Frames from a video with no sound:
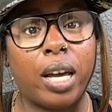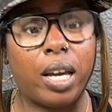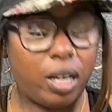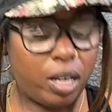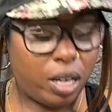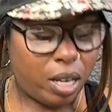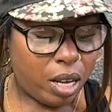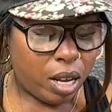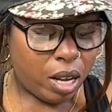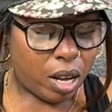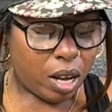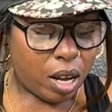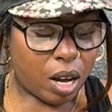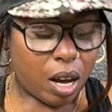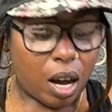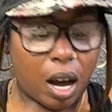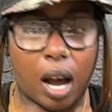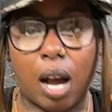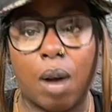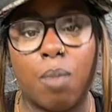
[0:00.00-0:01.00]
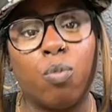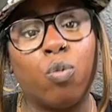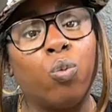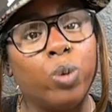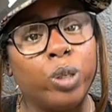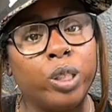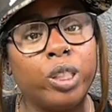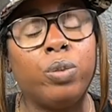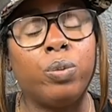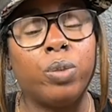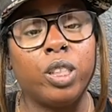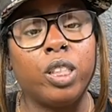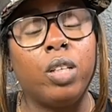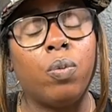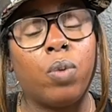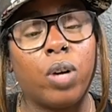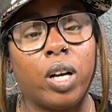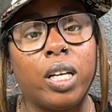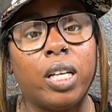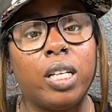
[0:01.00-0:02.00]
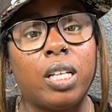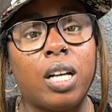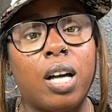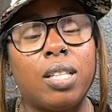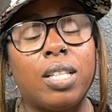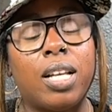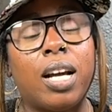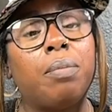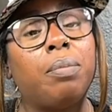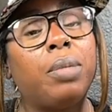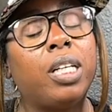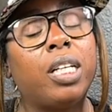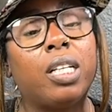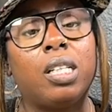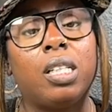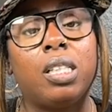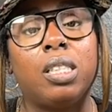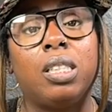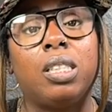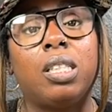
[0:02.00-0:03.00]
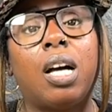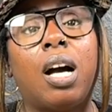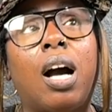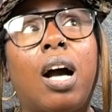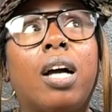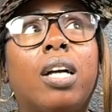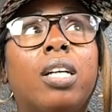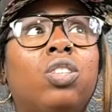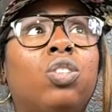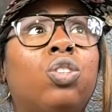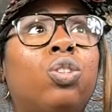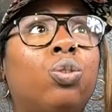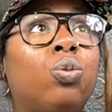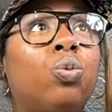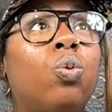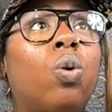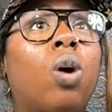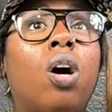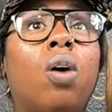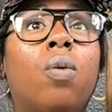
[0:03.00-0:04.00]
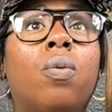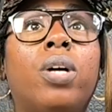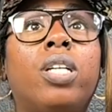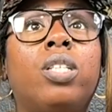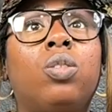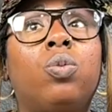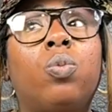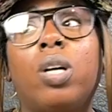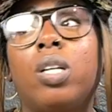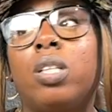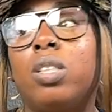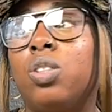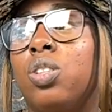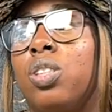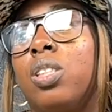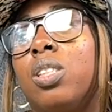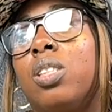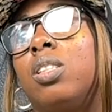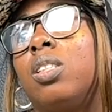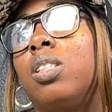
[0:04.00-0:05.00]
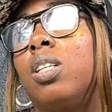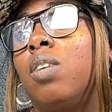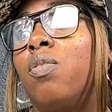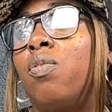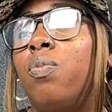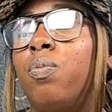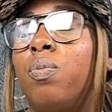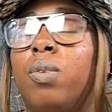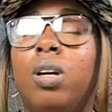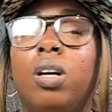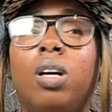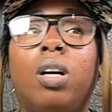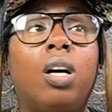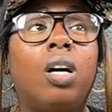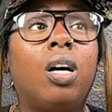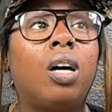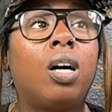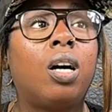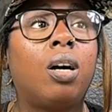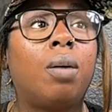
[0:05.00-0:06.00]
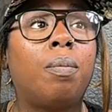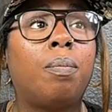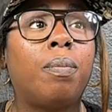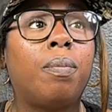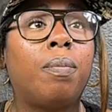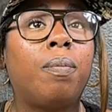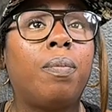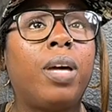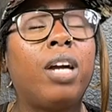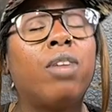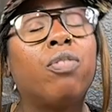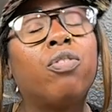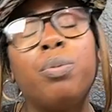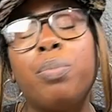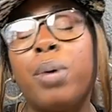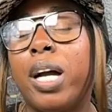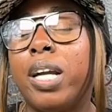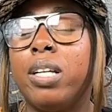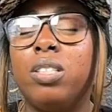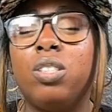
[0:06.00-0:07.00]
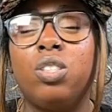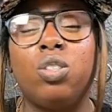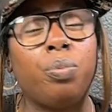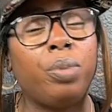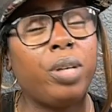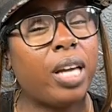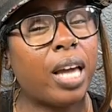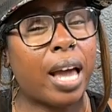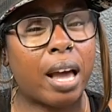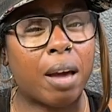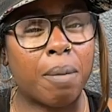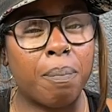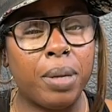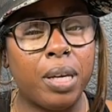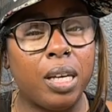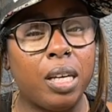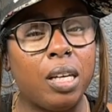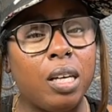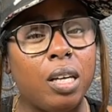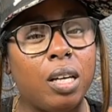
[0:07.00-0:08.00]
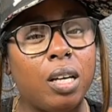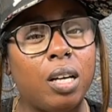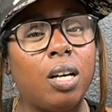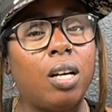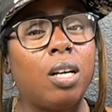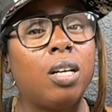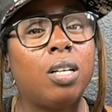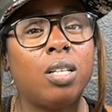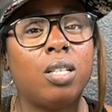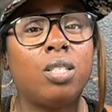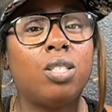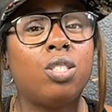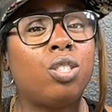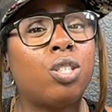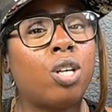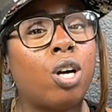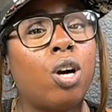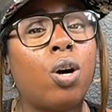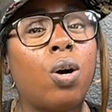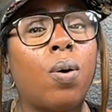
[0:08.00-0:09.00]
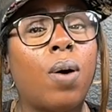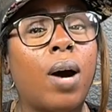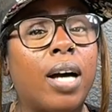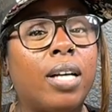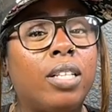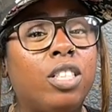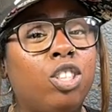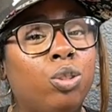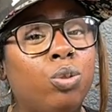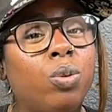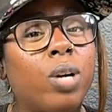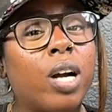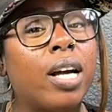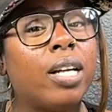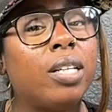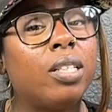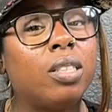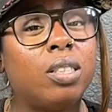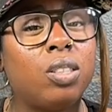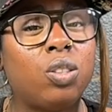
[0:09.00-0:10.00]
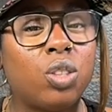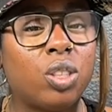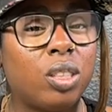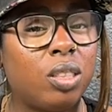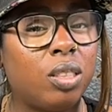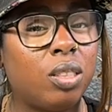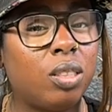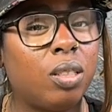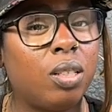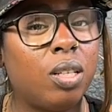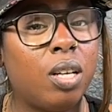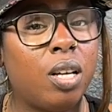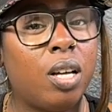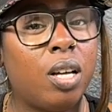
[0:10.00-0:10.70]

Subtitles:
Like, I'm really, really working on that, because I do always want to just everybody to be happy. So I do kind of just